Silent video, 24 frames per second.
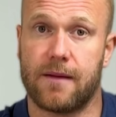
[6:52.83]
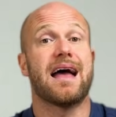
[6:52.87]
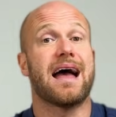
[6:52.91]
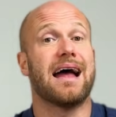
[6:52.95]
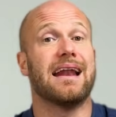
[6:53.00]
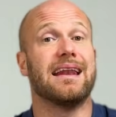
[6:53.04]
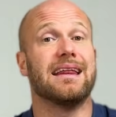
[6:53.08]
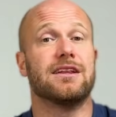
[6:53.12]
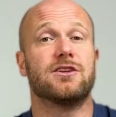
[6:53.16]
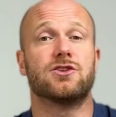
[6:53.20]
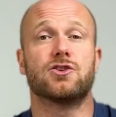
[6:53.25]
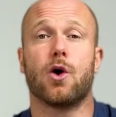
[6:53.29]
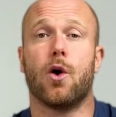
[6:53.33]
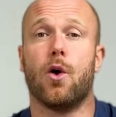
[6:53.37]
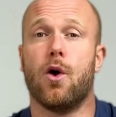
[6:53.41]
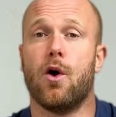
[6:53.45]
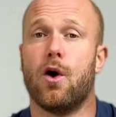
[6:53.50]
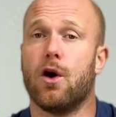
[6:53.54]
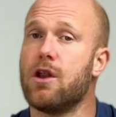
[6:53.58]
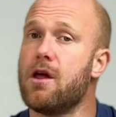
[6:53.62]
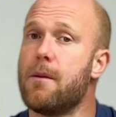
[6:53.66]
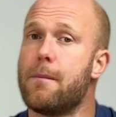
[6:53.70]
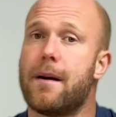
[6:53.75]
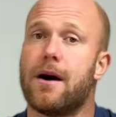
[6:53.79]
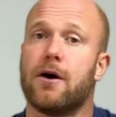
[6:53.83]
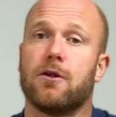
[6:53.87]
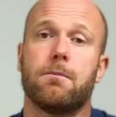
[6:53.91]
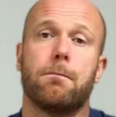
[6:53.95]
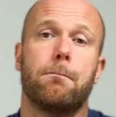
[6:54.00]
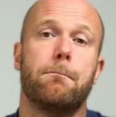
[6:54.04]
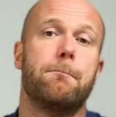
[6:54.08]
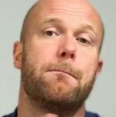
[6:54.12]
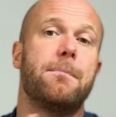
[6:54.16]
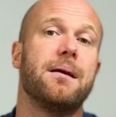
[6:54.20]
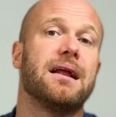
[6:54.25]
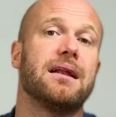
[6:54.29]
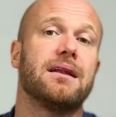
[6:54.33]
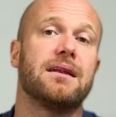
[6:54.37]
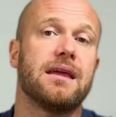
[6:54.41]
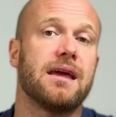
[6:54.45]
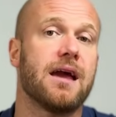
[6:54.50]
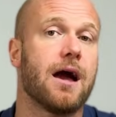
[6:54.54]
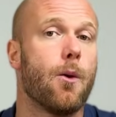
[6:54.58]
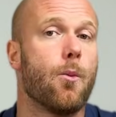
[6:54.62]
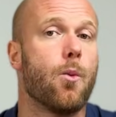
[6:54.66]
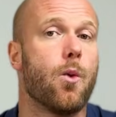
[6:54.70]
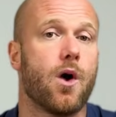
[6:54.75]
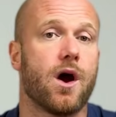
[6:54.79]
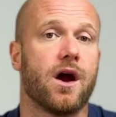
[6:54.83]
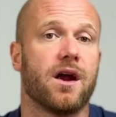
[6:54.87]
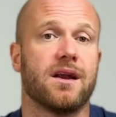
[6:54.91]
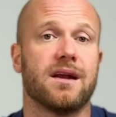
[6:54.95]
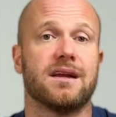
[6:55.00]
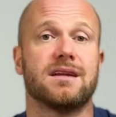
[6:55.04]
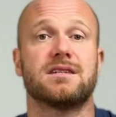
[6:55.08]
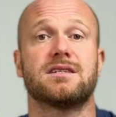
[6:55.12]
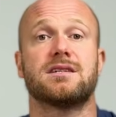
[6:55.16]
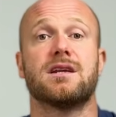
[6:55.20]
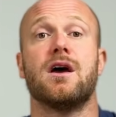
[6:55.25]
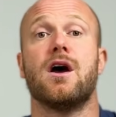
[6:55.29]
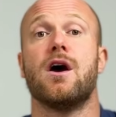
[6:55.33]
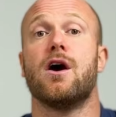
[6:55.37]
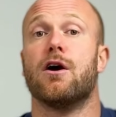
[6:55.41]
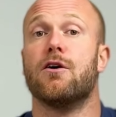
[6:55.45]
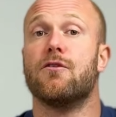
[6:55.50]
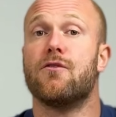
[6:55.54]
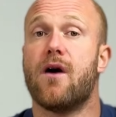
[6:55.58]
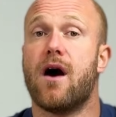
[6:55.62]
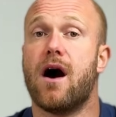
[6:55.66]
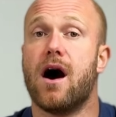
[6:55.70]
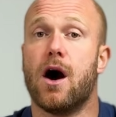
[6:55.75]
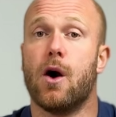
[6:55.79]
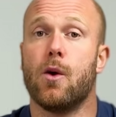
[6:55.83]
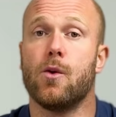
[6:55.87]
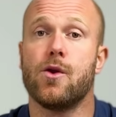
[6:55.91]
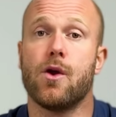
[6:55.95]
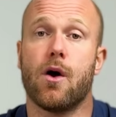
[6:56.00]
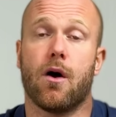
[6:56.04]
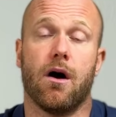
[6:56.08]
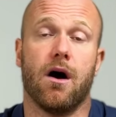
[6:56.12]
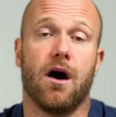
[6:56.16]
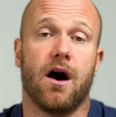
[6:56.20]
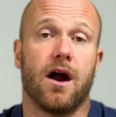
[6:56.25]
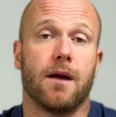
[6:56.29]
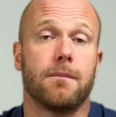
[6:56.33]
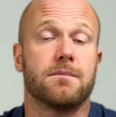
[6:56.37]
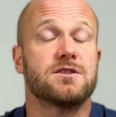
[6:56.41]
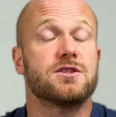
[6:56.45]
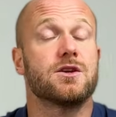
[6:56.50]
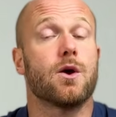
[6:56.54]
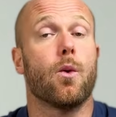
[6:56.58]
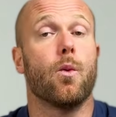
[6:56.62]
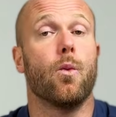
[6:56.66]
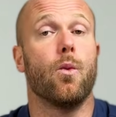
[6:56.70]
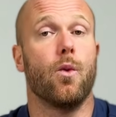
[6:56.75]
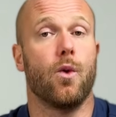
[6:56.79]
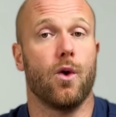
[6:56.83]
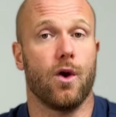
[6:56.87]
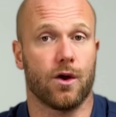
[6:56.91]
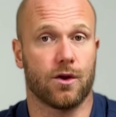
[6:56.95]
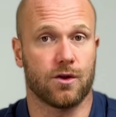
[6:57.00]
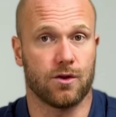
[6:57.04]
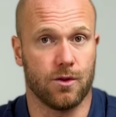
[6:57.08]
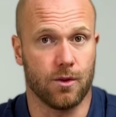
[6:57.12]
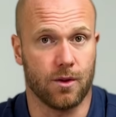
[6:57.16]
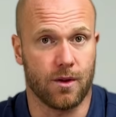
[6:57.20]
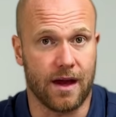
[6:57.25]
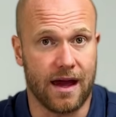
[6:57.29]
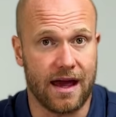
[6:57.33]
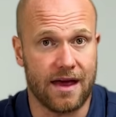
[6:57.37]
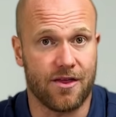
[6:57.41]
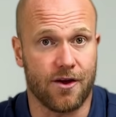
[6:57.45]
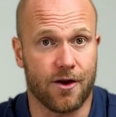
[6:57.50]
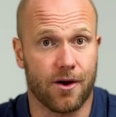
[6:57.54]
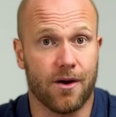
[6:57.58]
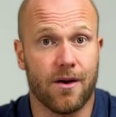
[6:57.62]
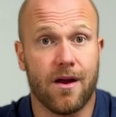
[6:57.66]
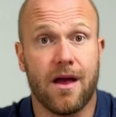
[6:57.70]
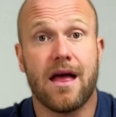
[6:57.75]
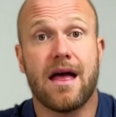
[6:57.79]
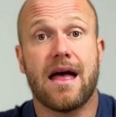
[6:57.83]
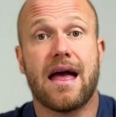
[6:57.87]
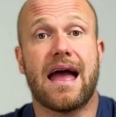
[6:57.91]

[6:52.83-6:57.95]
And it's all about building awareness of how your arms work together